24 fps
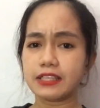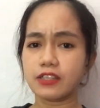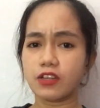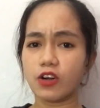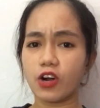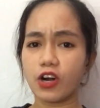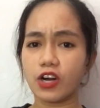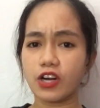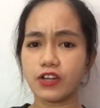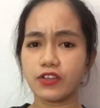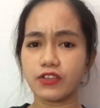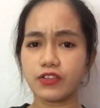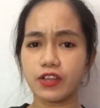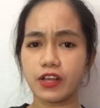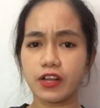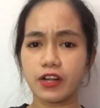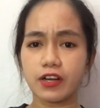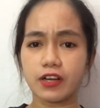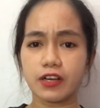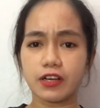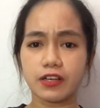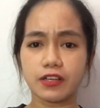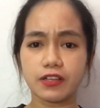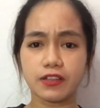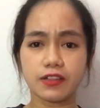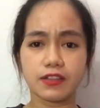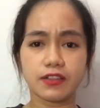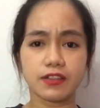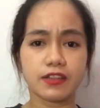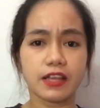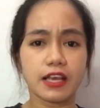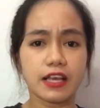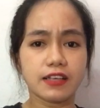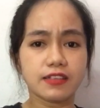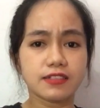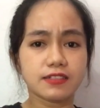are their
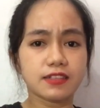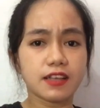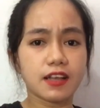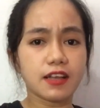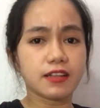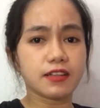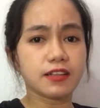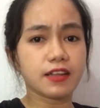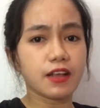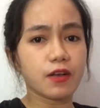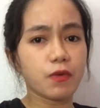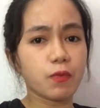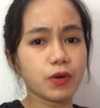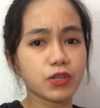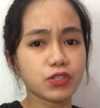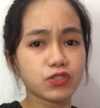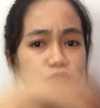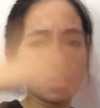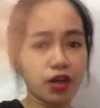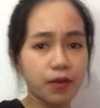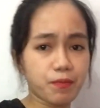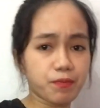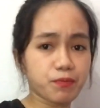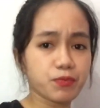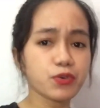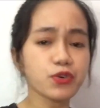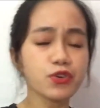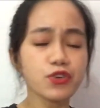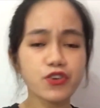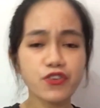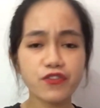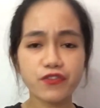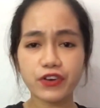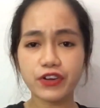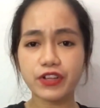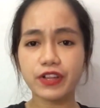things that they want to
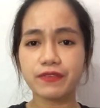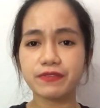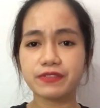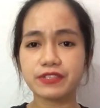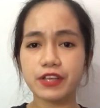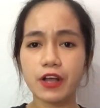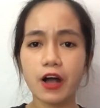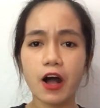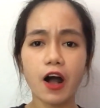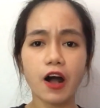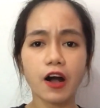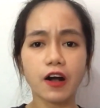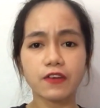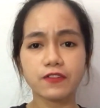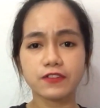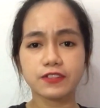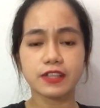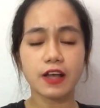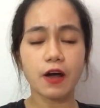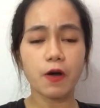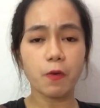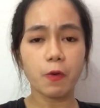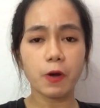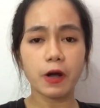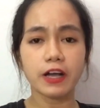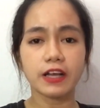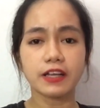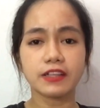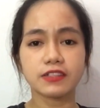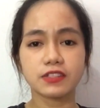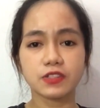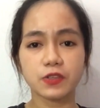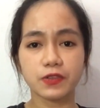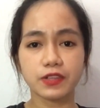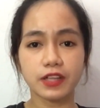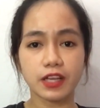improve for themselves, that
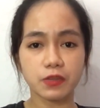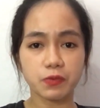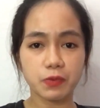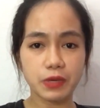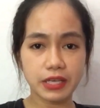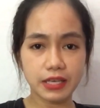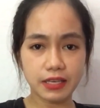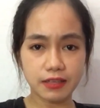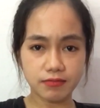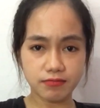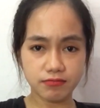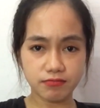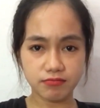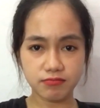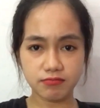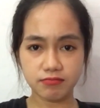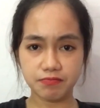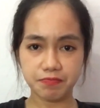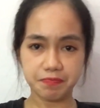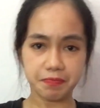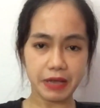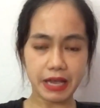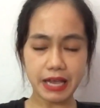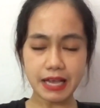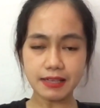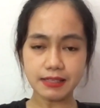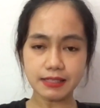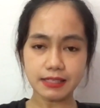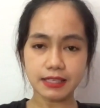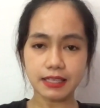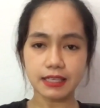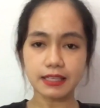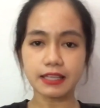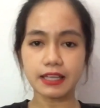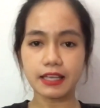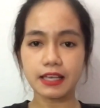one, so that we can
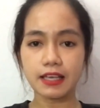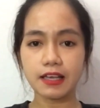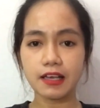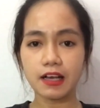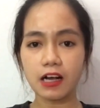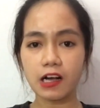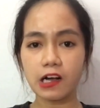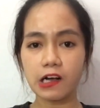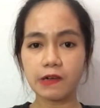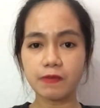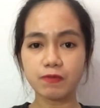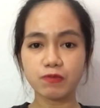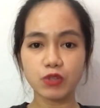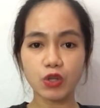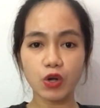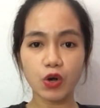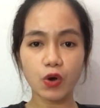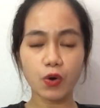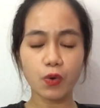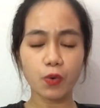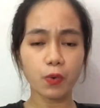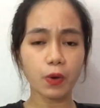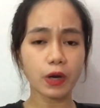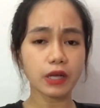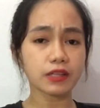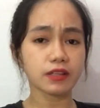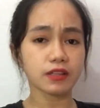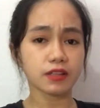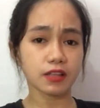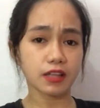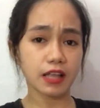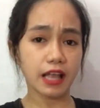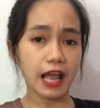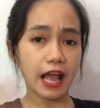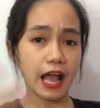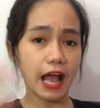basically know what
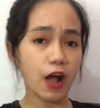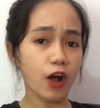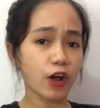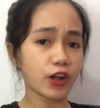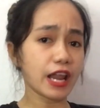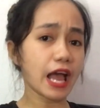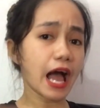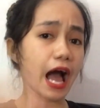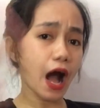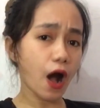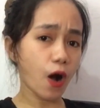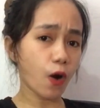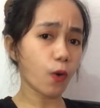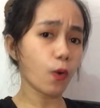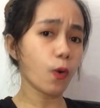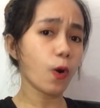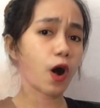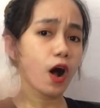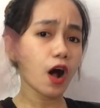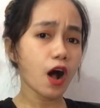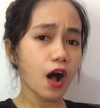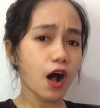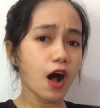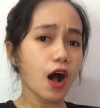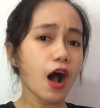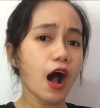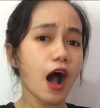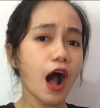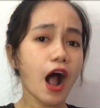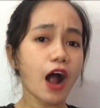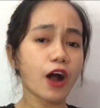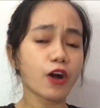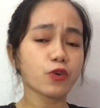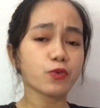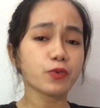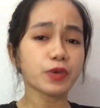and how
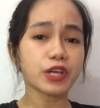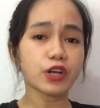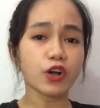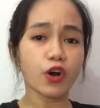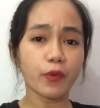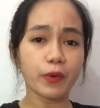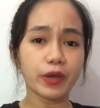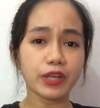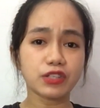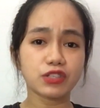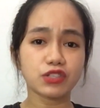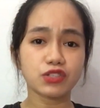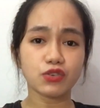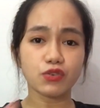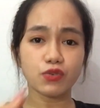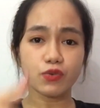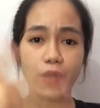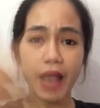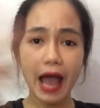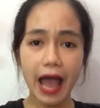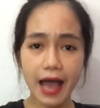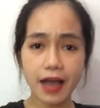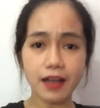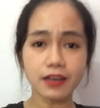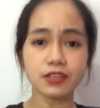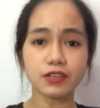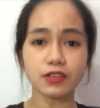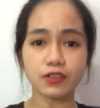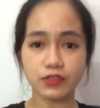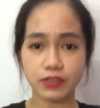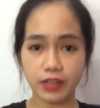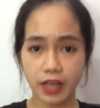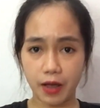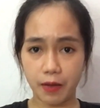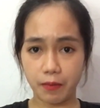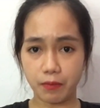are we going to
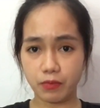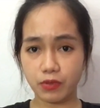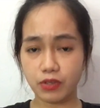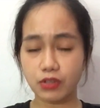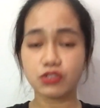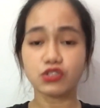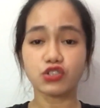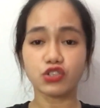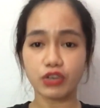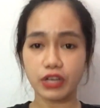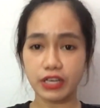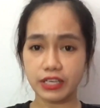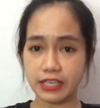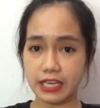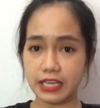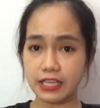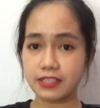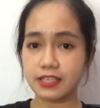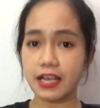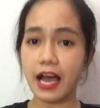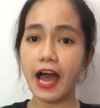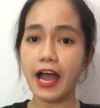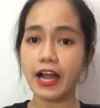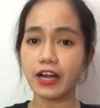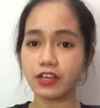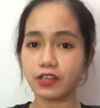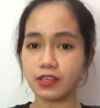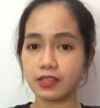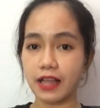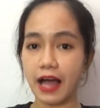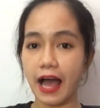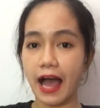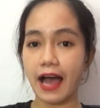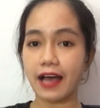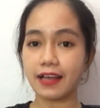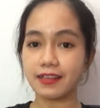handle them during the entire
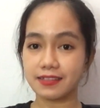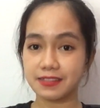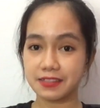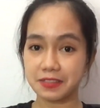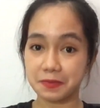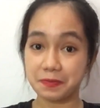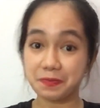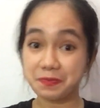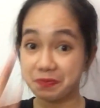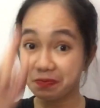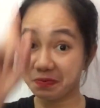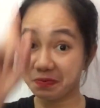class.